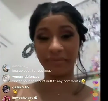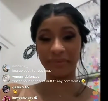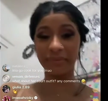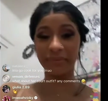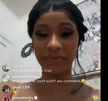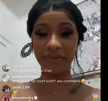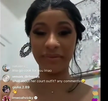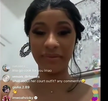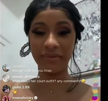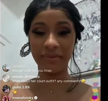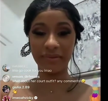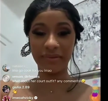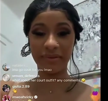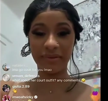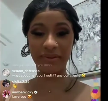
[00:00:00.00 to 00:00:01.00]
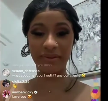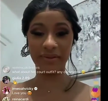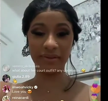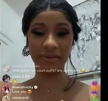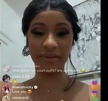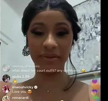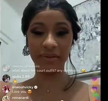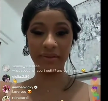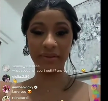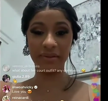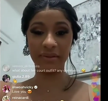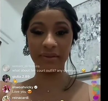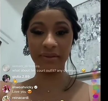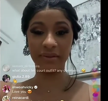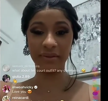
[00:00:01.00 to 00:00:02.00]

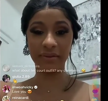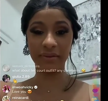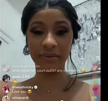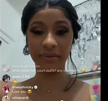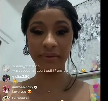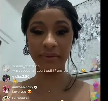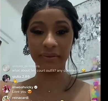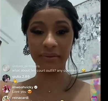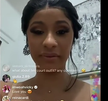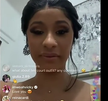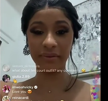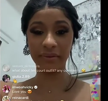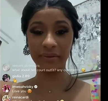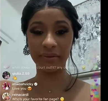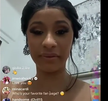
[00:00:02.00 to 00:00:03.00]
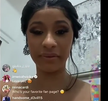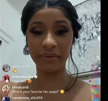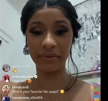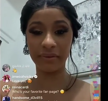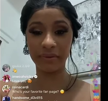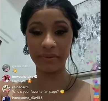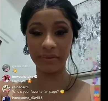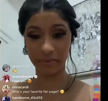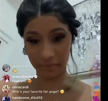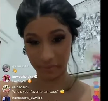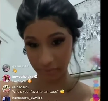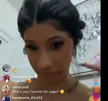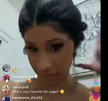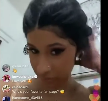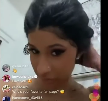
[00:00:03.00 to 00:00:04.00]

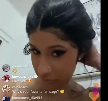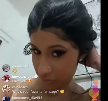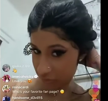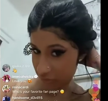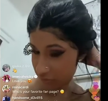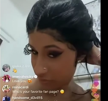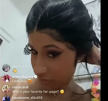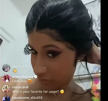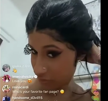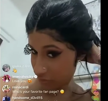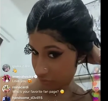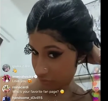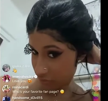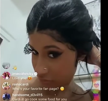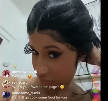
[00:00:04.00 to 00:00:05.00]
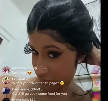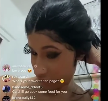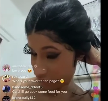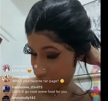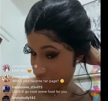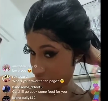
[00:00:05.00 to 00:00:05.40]
No one is speaking in this clip.